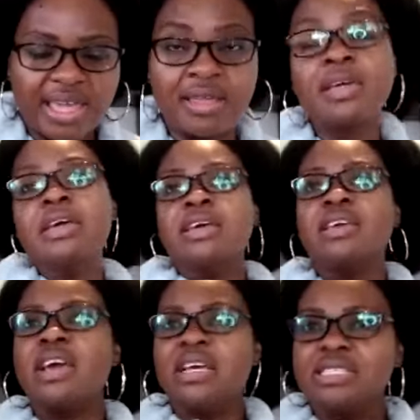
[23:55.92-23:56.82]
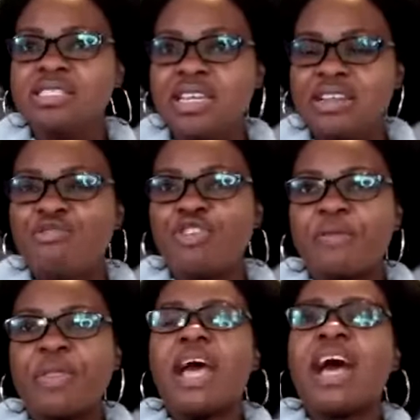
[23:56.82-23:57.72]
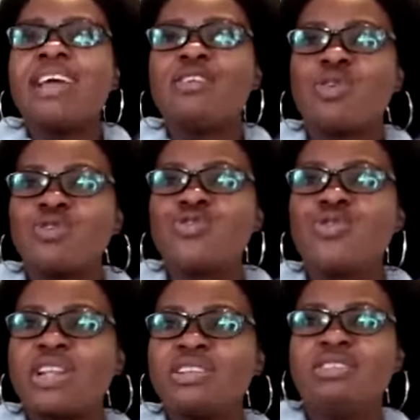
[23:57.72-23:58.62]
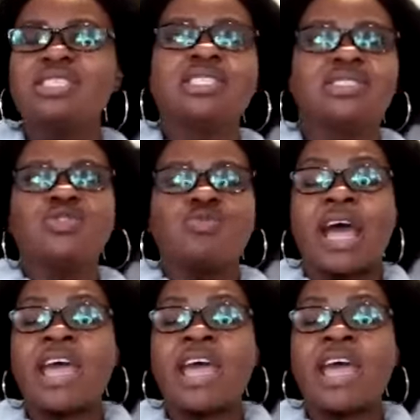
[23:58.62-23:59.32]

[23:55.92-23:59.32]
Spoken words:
here is Nineveh. I don't want this city to pay.